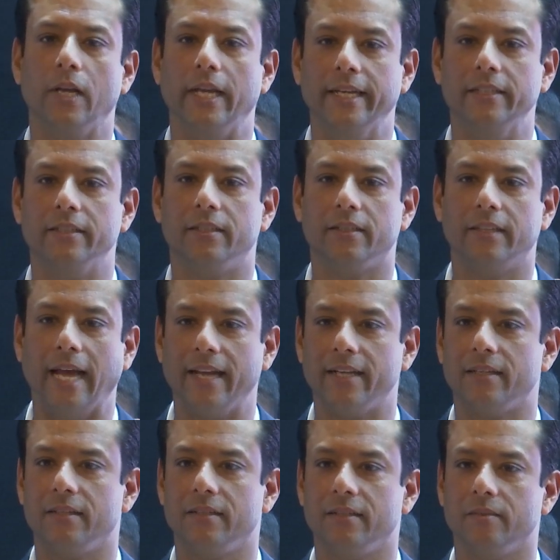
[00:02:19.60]
goal is
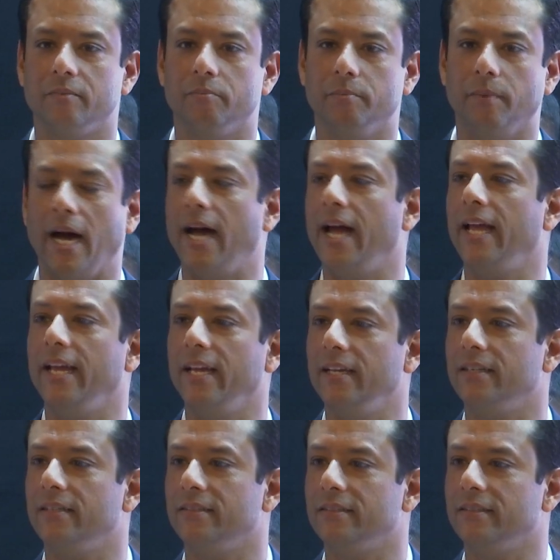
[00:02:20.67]
that by
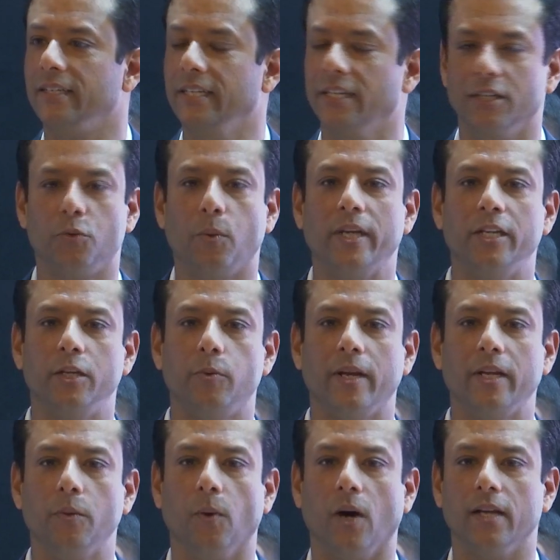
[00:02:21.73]
the year
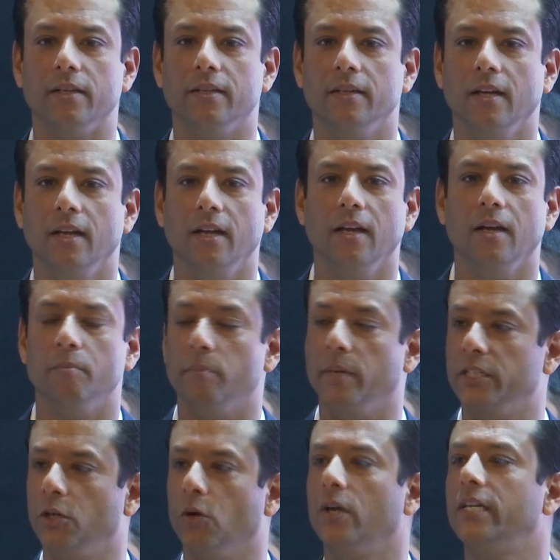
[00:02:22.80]
2021,
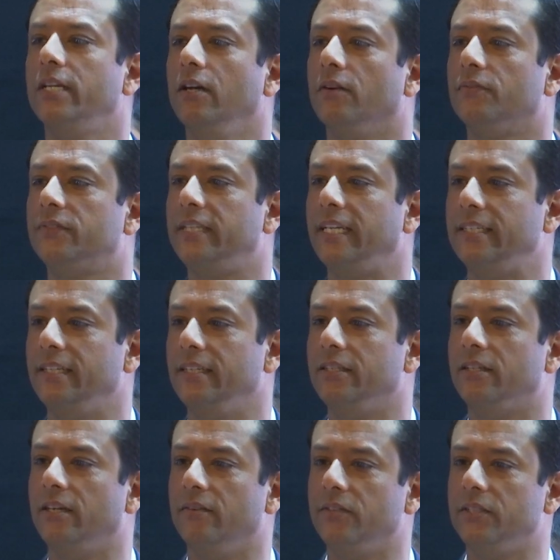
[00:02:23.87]
majority of citizen
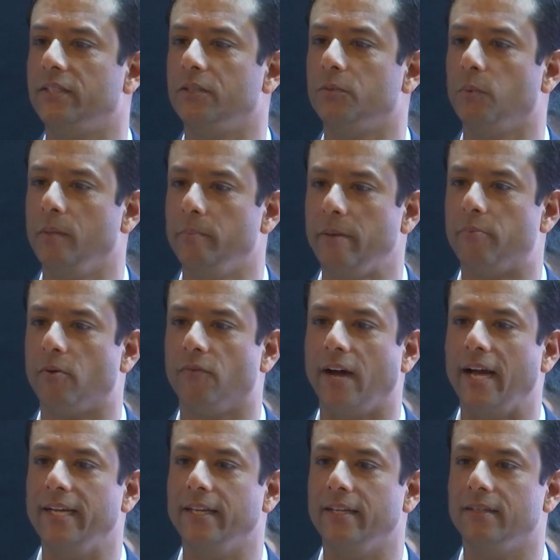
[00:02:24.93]
services will be
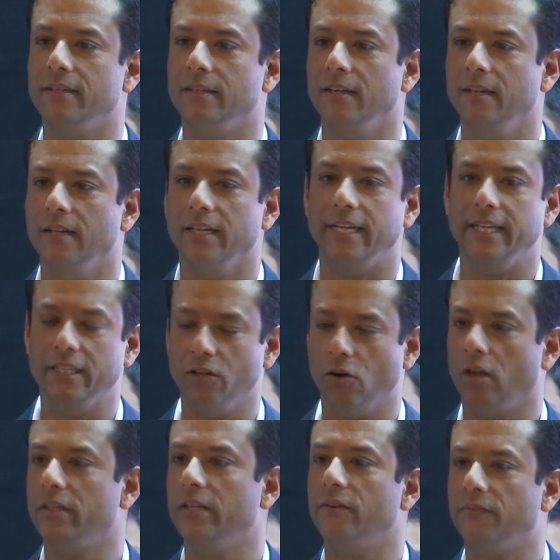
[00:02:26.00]
provided either
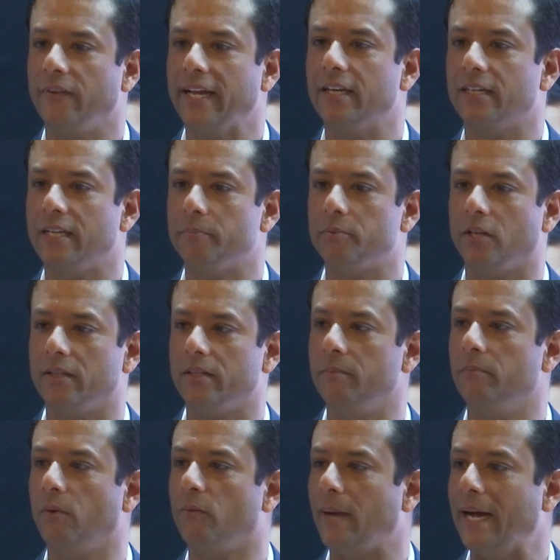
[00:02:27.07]
on their fingertips, on
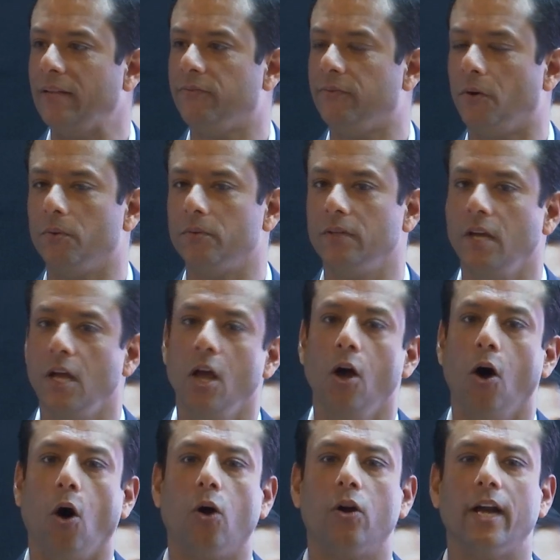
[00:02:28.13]
their mobile phone,
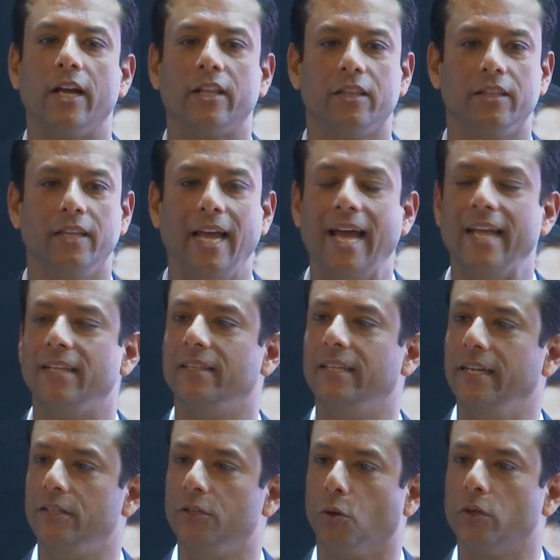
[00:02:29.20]
or at
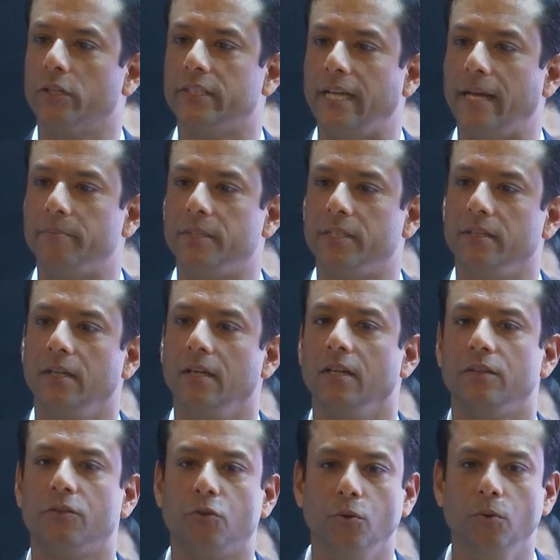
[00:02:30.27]
their doorsteps
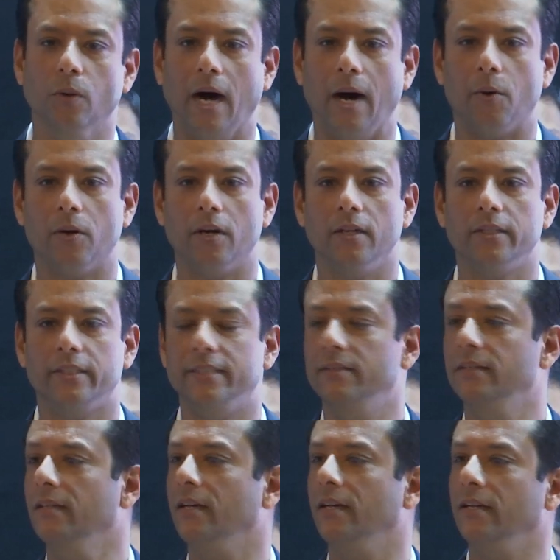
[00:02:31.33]
through our
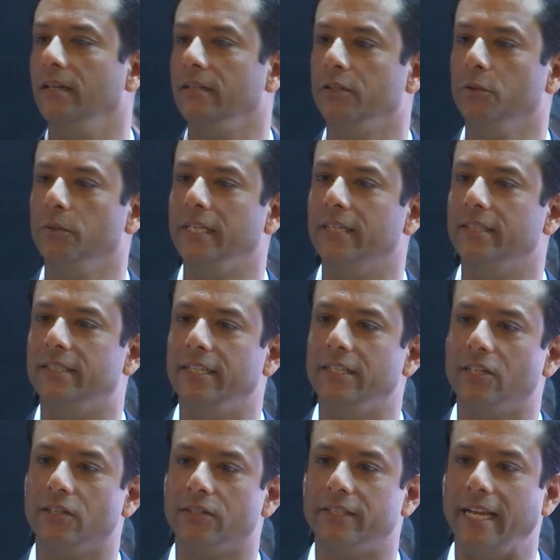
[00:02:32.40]
union
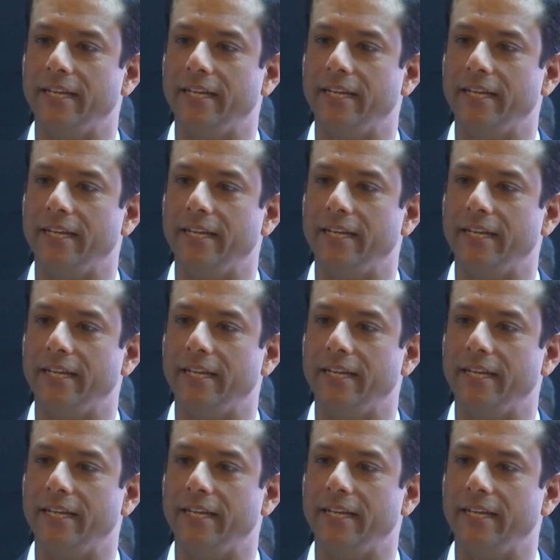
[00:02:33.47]
digital